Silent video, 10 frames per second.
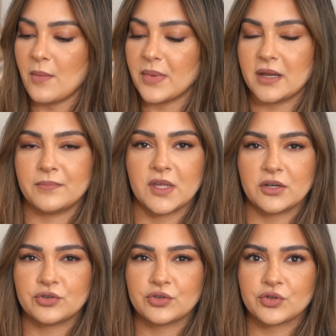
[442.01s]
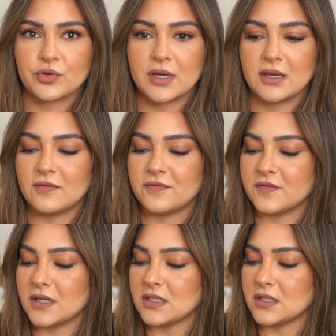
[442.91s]
But I'm not too sure if
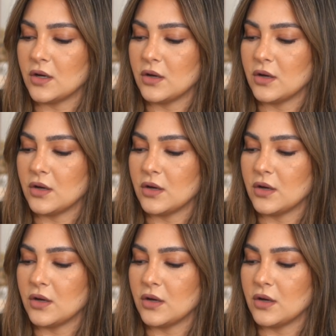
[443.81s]
it